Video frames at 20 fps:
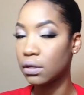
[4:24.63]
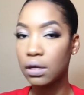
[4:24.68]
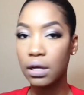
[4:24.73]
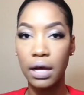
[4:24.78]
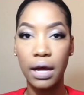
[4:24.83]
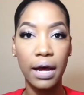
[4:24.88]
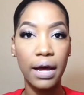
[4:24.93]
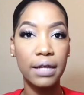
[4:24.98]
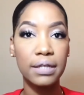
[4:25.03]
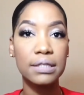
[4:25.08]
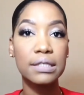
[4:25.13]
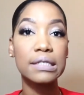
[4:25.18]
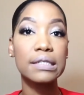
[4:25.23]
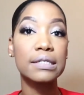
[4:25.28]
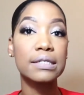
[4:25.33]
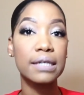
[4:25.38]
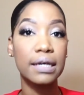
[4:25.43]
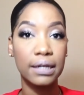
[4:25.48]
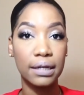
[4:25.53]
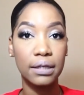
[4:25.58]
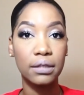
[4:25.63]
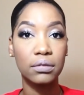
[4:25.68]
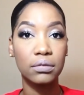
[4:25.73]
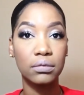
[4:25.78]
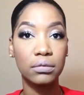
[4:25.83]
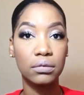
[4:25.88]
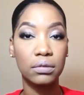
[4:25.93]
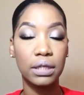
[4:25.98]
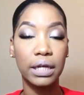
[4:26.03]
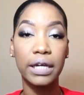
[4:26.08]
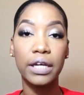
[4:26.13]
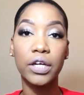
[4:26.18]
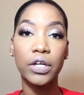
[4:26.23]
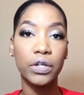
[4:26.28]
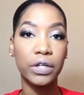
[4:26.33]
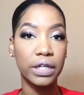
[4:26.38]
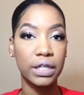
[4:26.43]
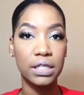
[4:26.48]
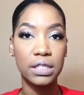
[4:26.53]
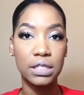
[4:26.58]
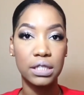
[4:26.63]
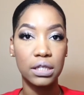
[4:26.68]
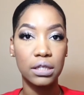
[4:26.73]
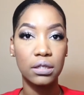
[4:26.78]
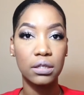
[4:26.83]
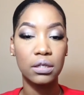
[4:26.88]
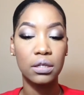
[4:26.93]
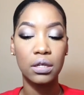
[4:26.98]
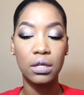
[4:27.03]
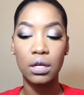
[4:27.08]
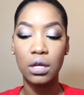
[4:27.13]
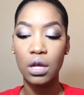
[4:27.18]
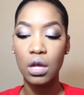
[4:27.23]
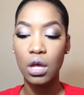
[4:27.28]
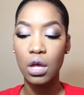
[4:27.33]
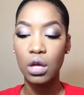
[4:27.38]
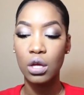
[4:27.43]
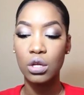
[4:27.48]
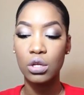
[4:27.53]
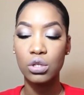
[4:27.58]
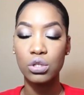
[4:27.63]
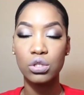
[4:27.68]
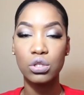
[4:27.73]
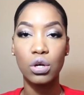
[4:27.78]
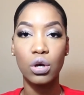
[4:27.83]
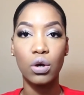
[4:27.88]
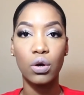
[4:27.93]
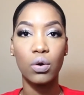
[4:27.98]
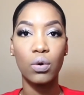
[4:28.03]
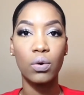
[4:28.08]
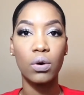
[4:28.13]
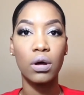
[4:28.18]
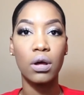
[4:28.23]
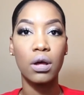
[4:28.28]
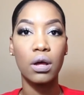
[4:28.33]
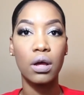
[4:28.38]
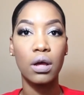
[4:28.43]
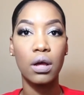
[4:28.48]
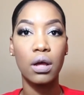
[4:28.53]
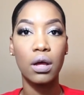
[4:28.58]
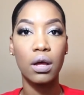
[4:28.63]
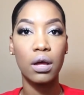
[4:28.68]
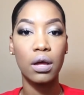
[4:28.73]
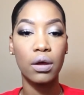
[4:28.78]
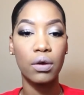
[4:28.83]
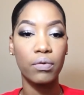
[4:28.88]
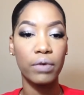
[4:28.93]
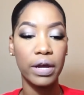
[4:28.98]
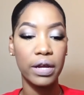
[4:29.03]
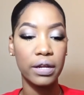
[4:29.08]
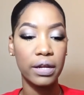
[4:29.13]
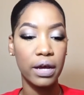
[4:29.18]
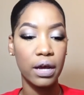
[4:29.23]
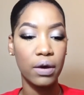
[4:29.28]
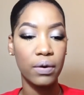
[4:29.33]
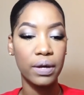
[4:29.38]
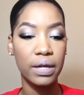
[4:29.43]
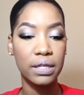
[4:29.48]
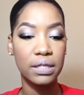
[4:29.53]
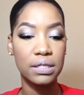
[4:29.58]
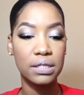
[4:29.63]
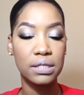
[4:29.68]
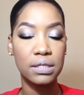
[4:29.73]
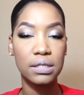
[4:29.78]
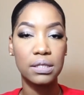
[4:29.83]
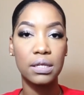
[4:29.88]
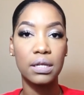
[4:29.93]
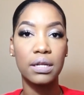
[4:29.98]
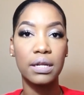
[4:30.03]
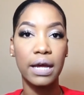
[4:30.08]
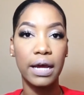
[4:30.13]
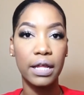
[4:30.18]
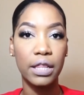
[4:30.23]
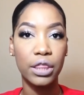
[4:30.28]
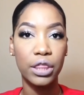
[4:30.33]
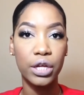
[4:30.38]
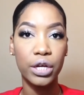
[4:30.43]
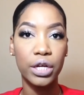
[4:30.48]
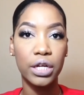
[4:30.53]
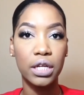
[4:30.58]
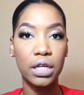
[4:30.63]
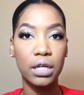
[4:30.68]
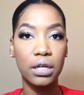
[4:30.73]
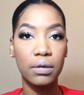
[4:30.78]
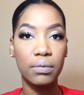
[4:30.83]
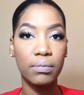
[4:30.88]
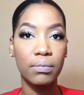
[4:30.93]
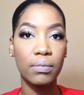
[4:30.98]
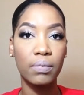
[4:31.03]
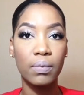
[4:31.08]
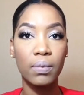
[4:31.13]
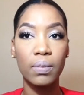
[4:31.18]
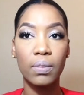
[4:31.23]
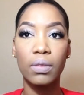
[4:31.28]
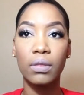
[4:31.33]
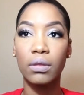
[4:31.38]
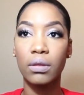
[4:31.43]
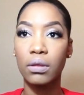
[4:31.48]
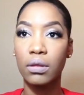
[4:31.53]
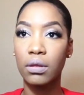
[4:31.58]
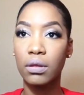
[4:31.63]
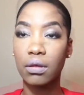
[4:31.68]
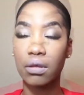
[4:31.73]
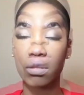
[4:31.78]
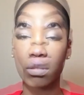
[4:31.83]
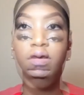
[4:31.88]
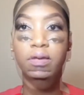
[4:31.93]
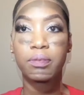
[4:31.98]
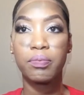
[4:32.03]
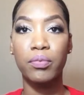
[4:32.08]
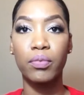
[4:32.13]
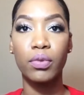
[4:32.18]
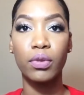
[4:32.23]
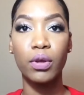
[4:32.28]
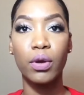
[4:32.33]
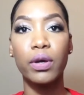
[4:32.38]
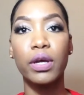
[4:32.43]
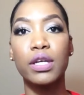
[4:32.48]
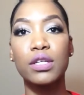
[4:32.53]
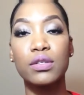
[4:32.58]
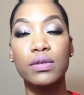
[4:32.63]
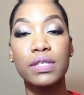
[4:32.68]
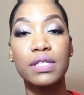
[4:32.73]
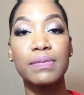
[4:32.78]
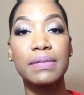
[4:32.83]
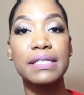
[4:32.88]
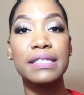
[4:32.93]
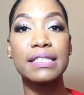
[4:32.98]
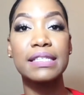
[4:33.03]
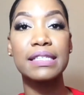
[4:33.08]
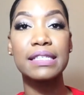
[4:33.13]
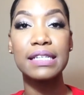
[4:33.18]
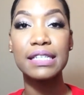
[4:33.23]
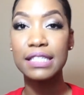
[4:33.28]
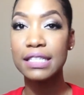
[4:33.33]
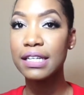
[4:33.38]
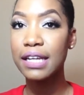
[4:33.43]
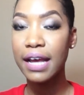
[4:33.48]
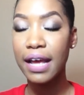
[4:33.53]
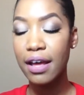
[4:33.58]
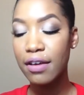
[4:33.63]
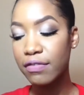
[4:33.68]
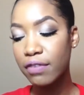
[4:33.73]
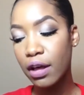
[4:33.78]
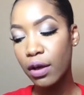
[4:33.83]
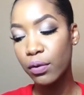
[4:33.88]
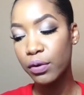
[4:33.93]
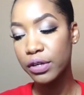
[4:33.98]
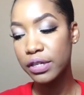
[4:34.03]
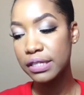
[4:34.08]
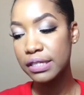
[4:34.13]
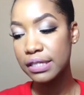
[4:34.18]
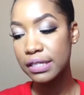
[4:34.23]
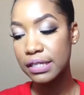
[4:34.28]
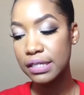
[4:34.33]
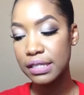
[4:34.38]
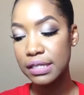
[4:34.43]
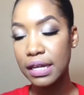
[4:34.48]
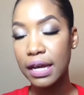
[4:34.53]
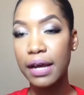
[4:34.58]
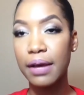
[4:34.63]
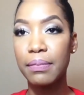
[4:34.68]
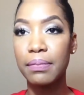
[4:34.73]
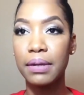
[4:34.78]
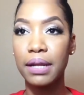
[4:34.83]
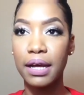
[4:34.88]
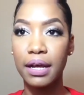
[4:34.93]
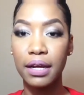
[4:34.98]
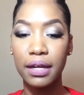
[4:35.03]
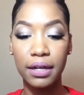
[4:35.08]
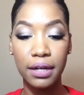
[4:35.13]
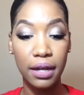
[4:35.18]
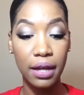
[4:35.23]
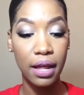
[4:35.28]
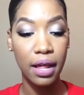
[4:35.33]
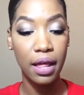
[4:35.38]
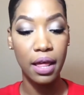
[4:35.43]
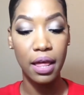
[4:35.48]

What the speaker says: I had to set it like crazy. So right now it's 9:30. Okay, so it's been 6.5 hours since I applied